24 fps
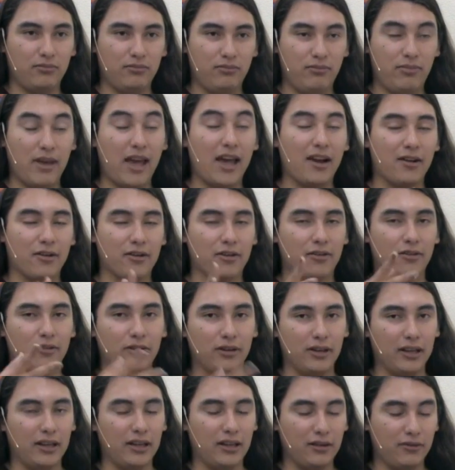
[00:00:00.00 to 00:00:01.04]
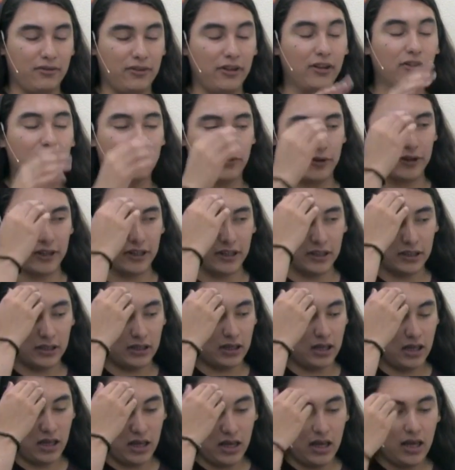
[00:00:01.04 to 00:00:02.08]
pattern or like a feel for it.
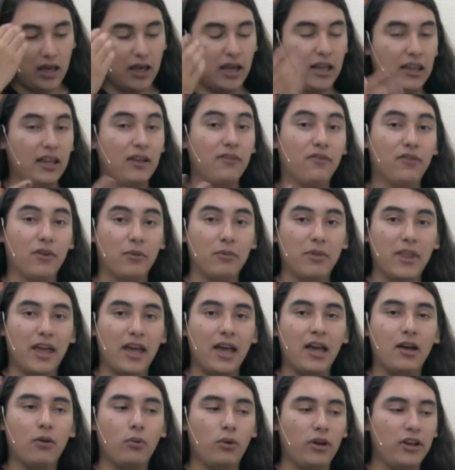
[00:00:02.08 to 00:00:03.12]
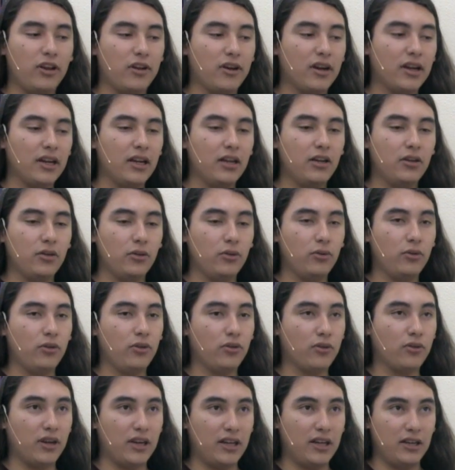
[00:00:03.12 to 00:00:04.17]
And then from that, what you're going to do,
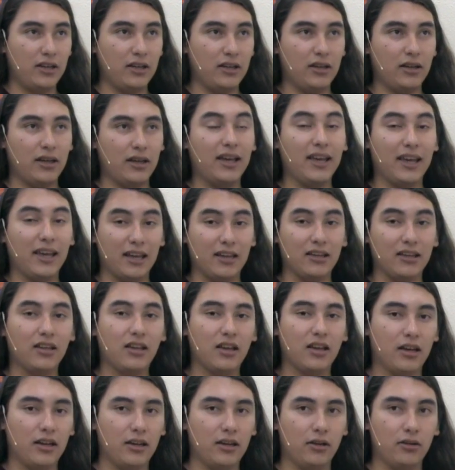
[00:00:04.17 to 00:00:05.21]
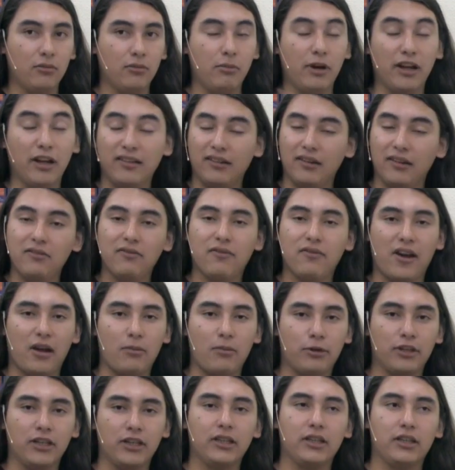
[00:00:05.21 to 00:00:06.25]
you're going to, again, cut on muslin
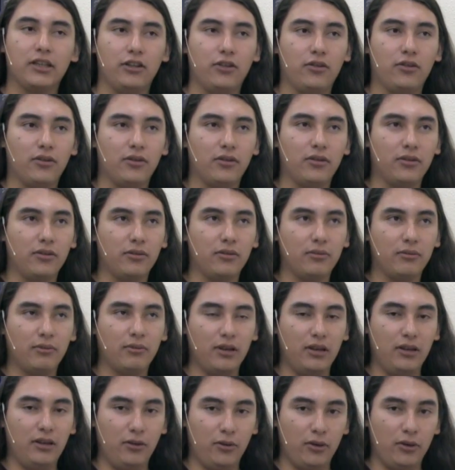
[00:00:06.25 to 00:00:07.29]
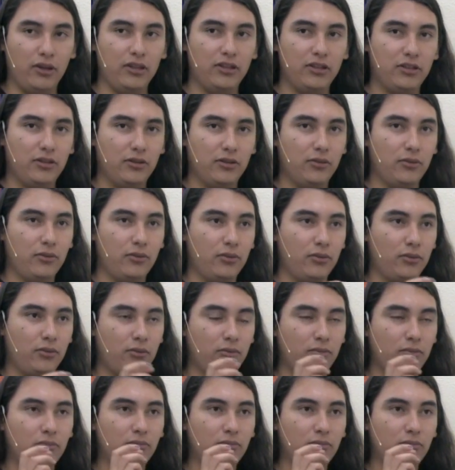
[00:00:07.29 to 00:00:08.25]
fabric. You're going to